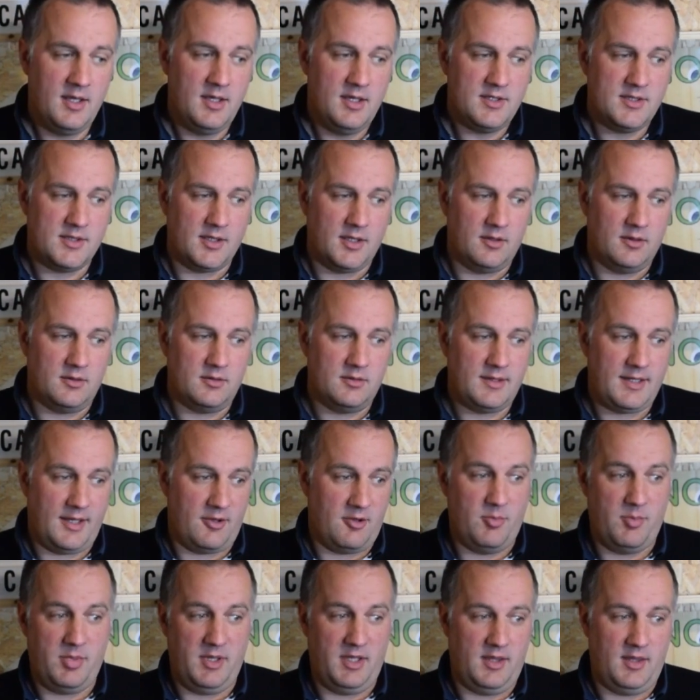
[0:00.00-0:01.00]
so that
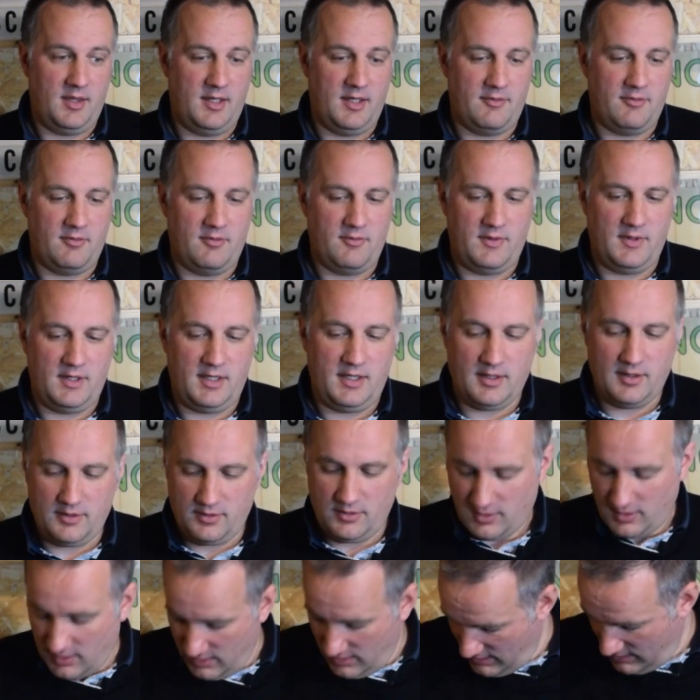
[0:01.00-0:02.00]
will be in another video.
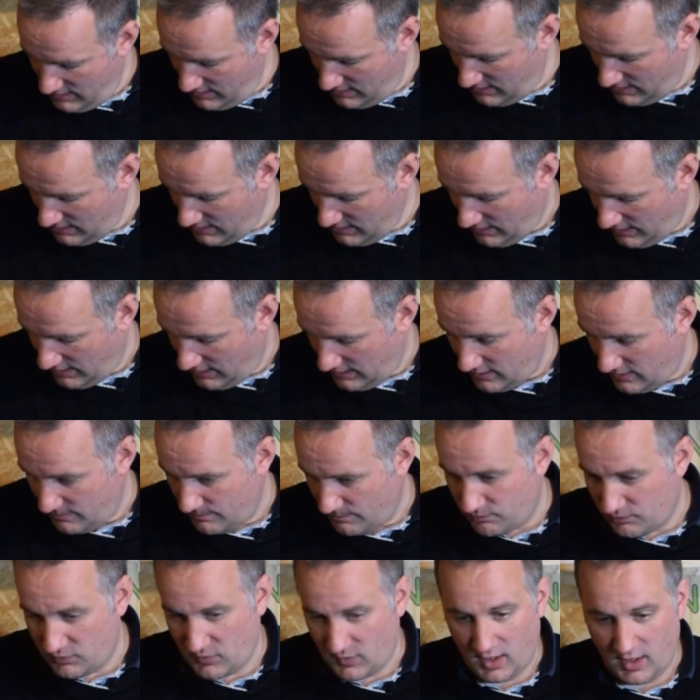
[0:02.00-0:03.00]

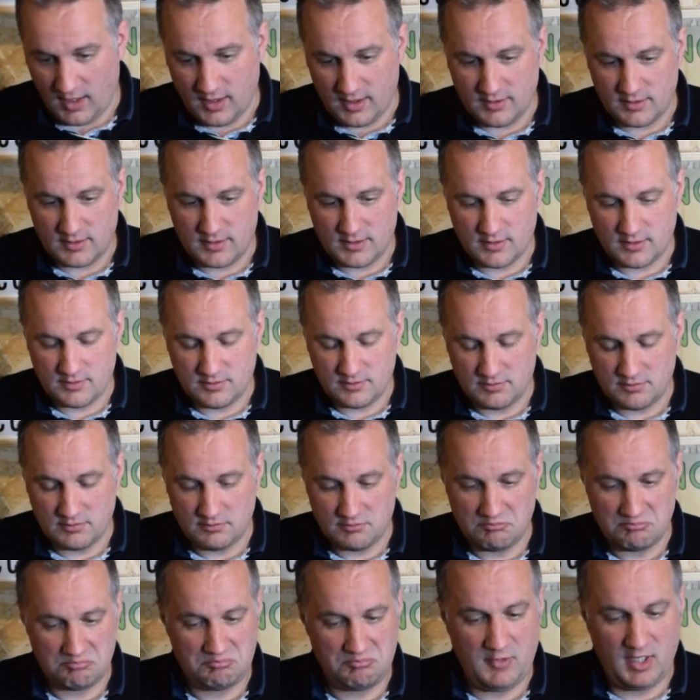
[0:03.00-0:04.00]
And
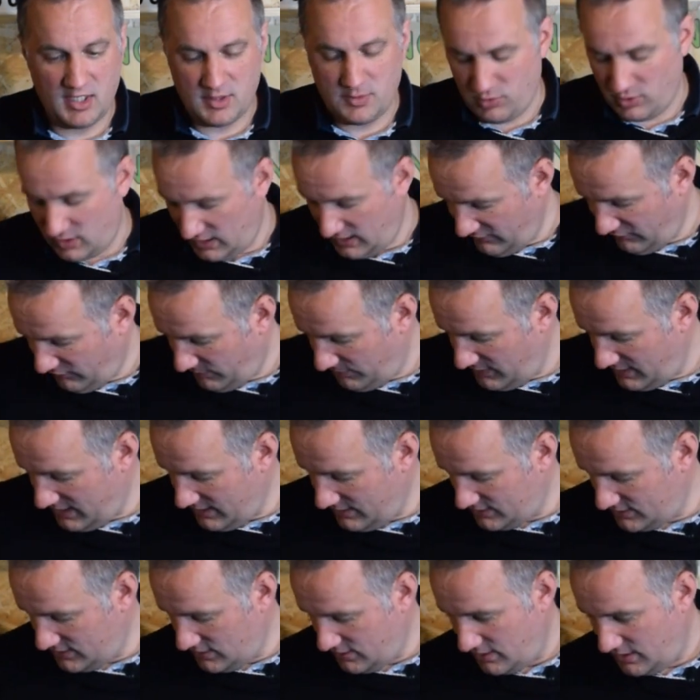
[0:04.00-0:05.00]
that's pretty it from the
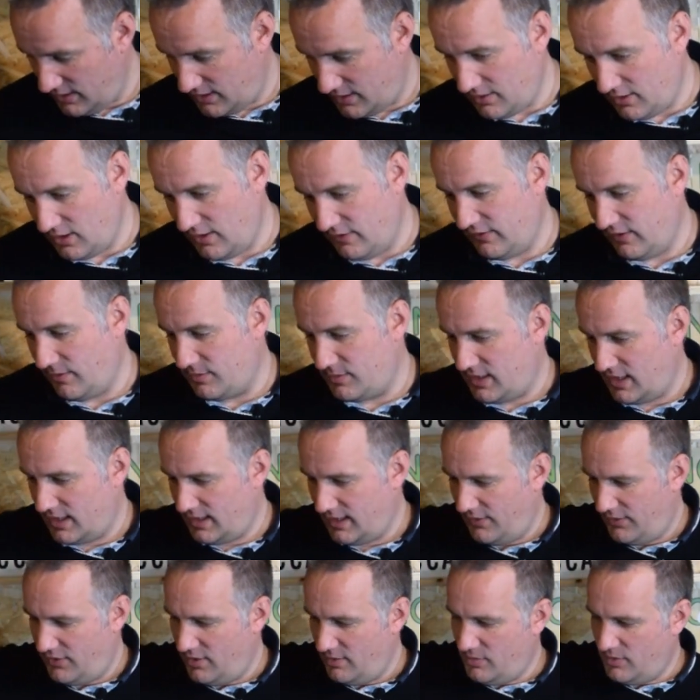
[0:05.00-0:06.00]
outside. I've
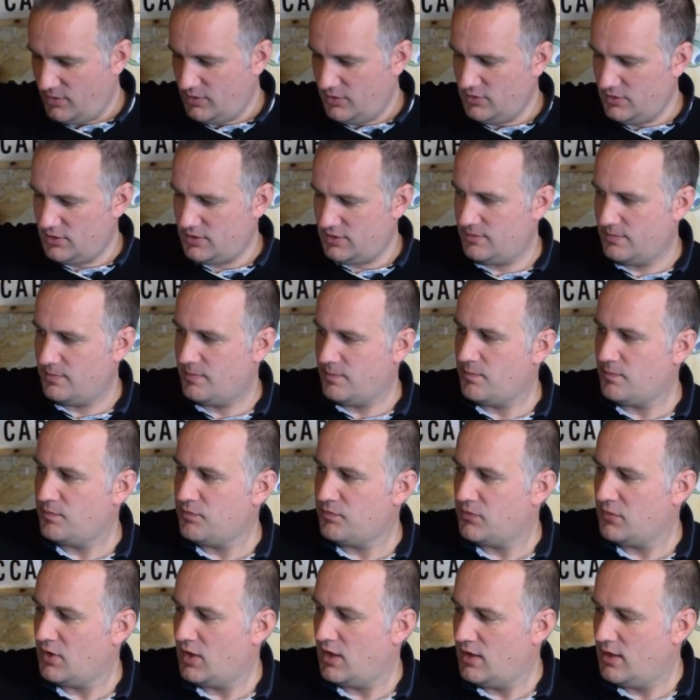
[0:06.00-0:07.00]
updated the board.
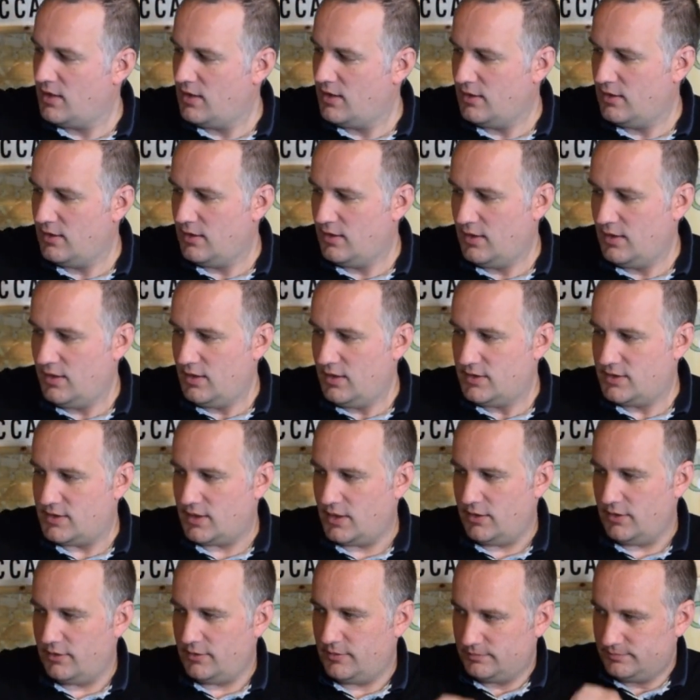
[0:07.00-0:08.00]

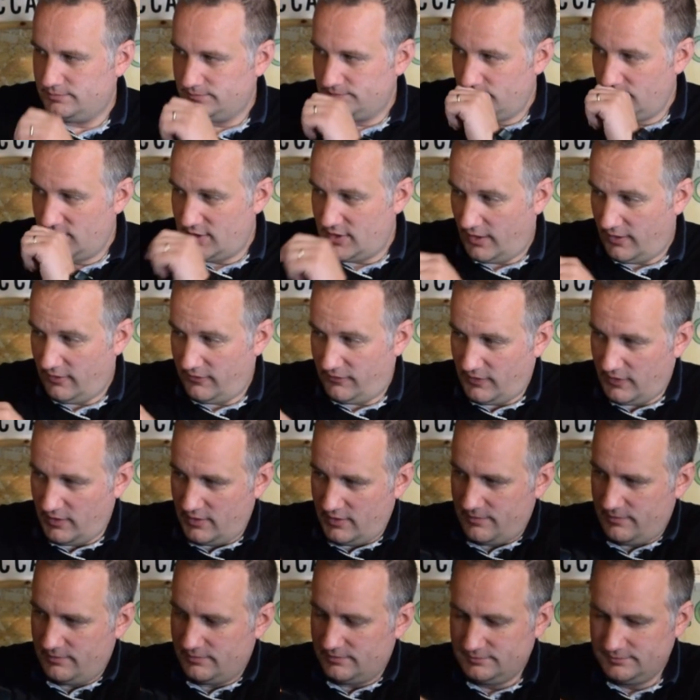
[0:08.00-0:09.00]
So
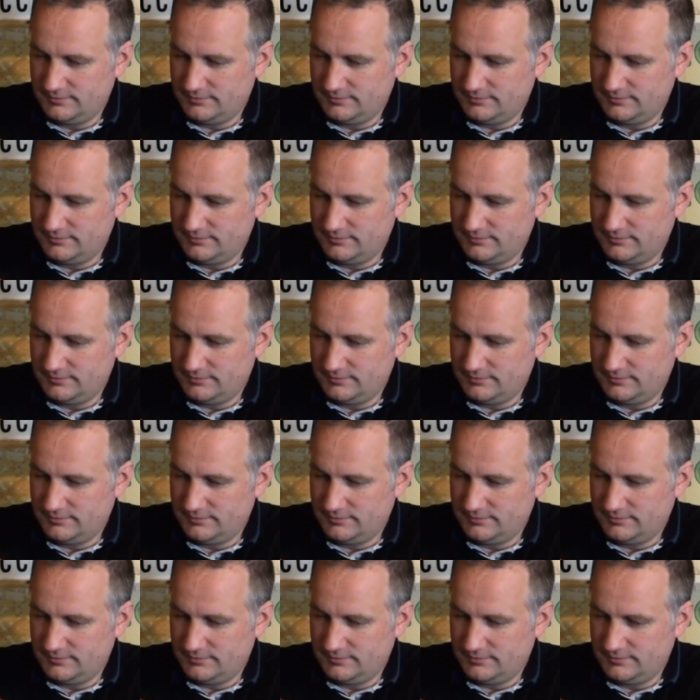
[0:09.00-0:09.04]
far